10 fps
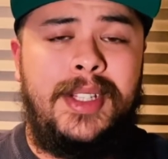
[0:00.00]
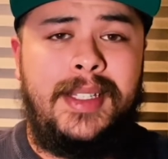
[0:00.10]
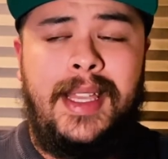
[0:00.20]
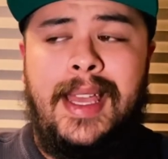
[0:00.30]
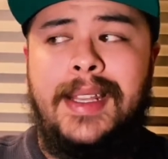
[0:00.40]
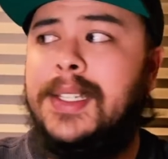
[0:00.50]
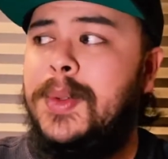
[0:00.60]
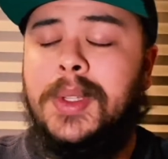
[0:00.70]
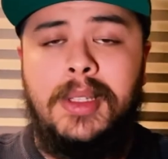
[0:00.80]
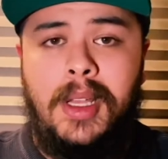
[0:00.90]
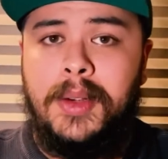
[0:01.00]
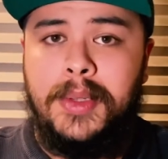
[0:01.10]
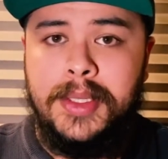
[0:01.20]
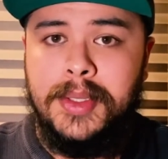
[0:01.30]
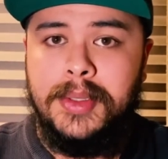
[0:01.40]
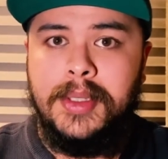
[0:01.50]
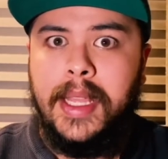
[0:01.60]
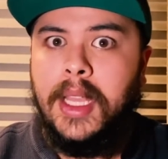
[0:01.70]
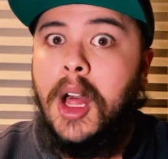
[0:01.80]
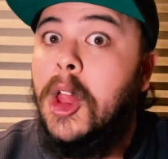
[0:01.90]
I had to do a lot of research,
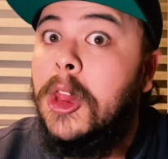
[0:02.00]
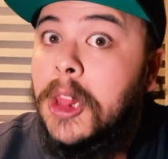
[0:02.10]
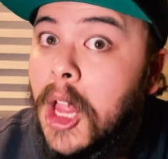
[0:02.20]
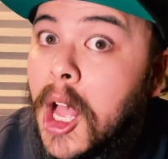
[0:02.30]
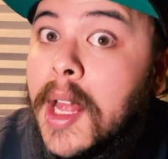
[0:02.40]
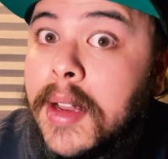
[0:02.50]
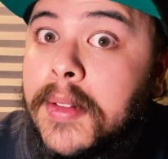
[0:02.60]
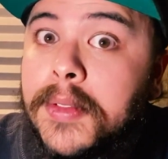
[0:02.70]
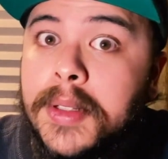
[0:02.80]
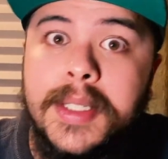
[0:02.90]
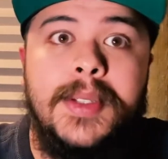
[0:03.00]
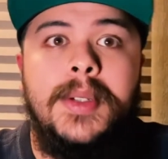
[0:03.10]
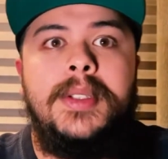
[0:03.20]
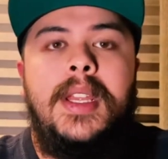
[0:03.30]
like a lot of research.